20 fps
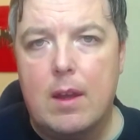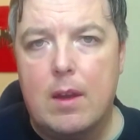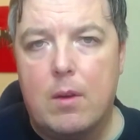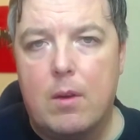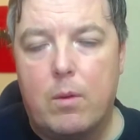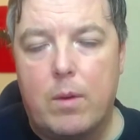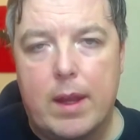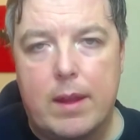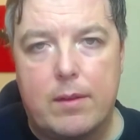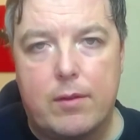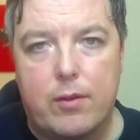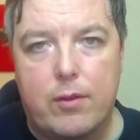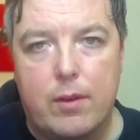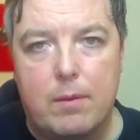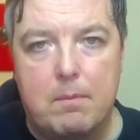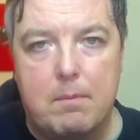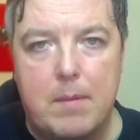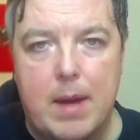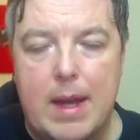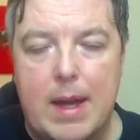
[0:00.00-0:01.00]
went through a
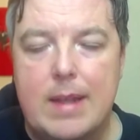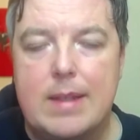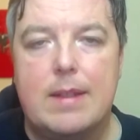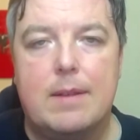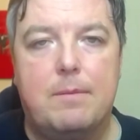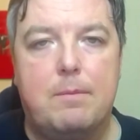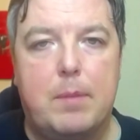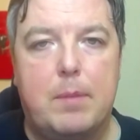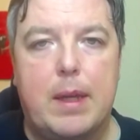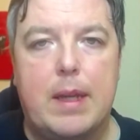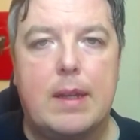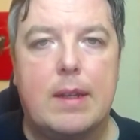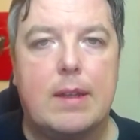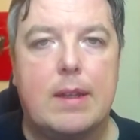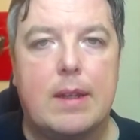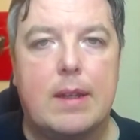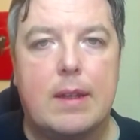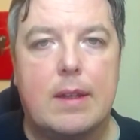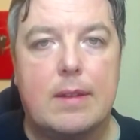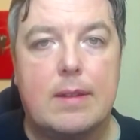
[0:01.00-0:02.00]
massive period
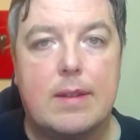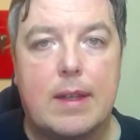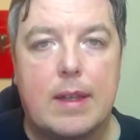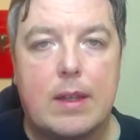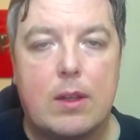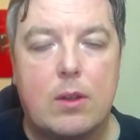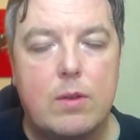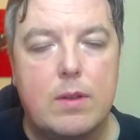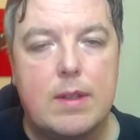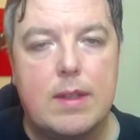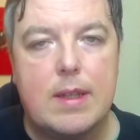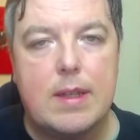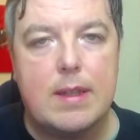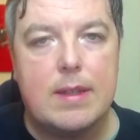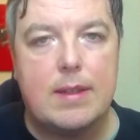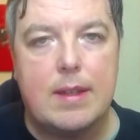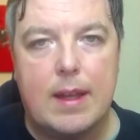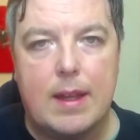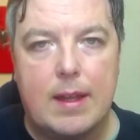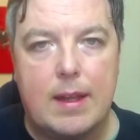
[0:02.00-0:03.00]
of
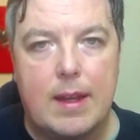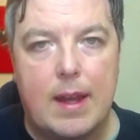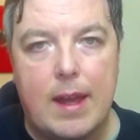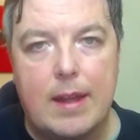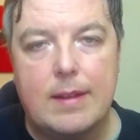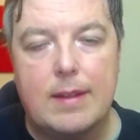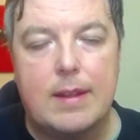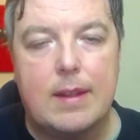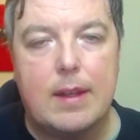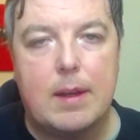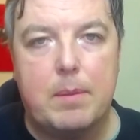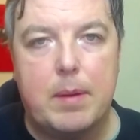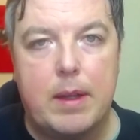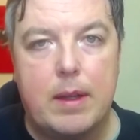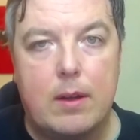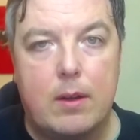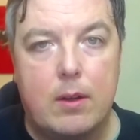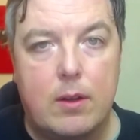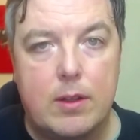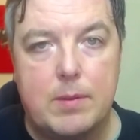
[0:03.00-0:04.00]
psychosis and ended up in
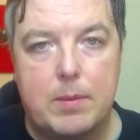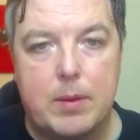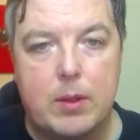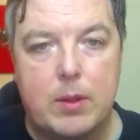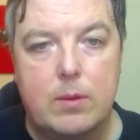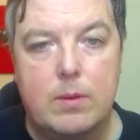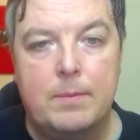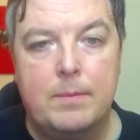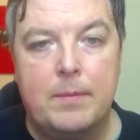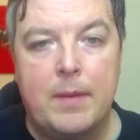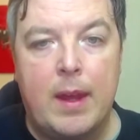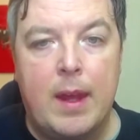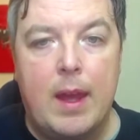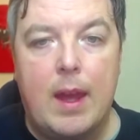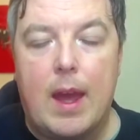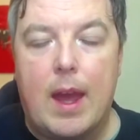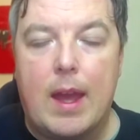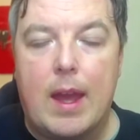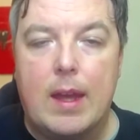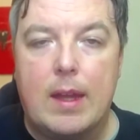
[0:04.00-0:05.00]
hospital.
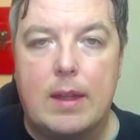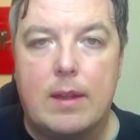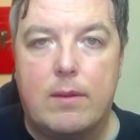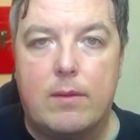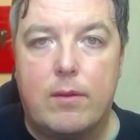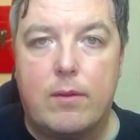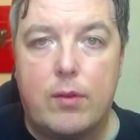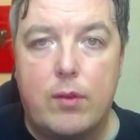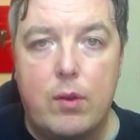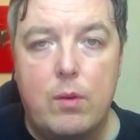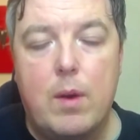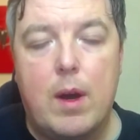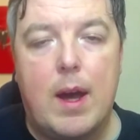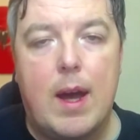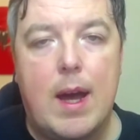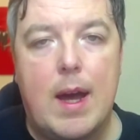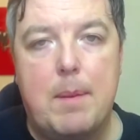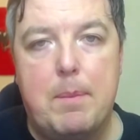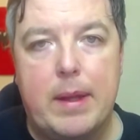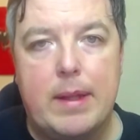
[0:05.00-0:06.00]
And through what
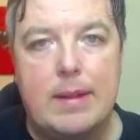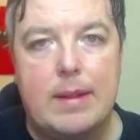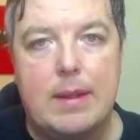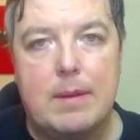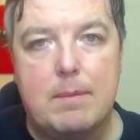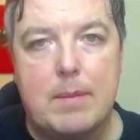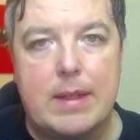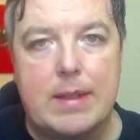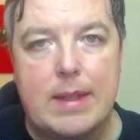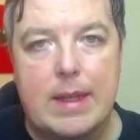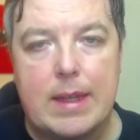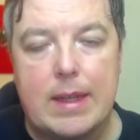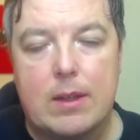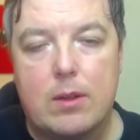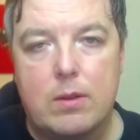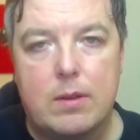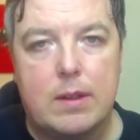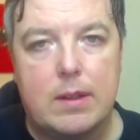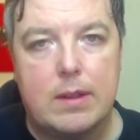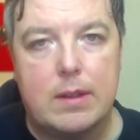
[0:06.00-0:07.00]
happened in my
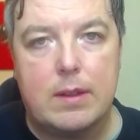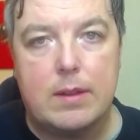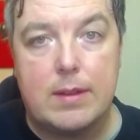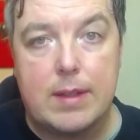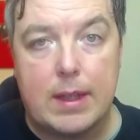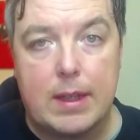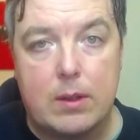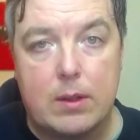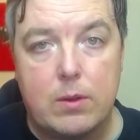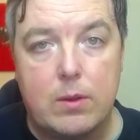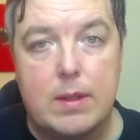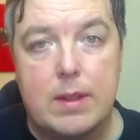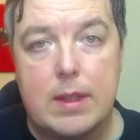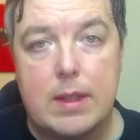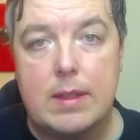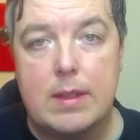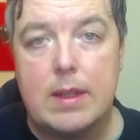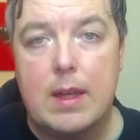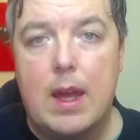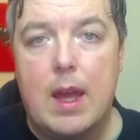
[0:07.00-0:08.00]
psycho-
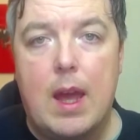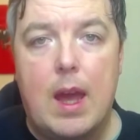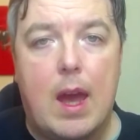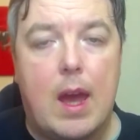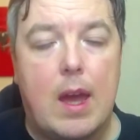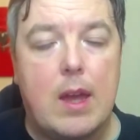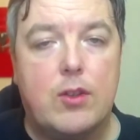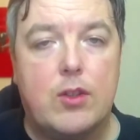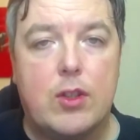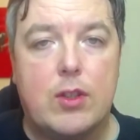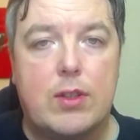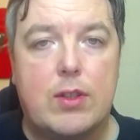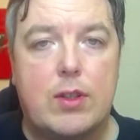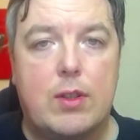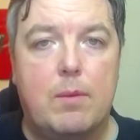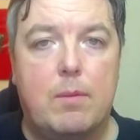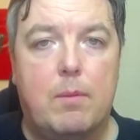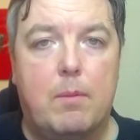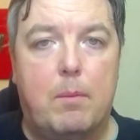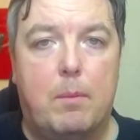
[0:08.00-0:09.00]
psychosis, it
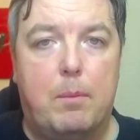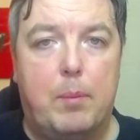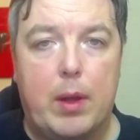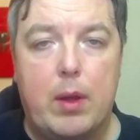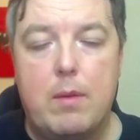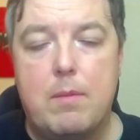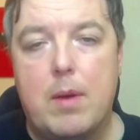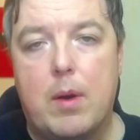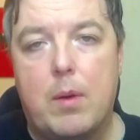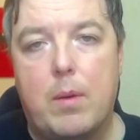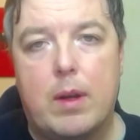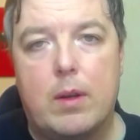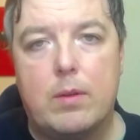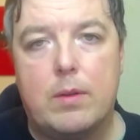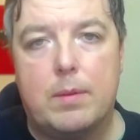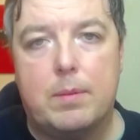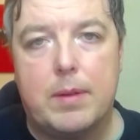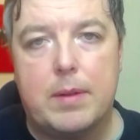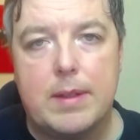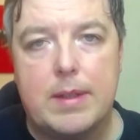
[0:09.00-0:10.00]
just blew my
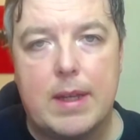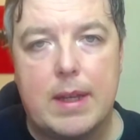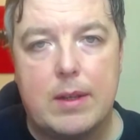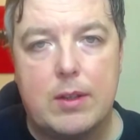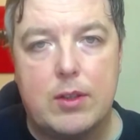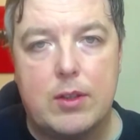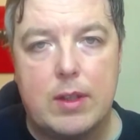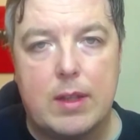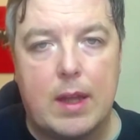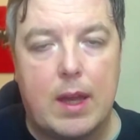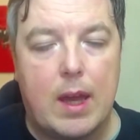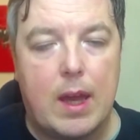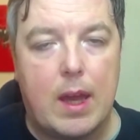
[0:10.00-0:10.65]
world perception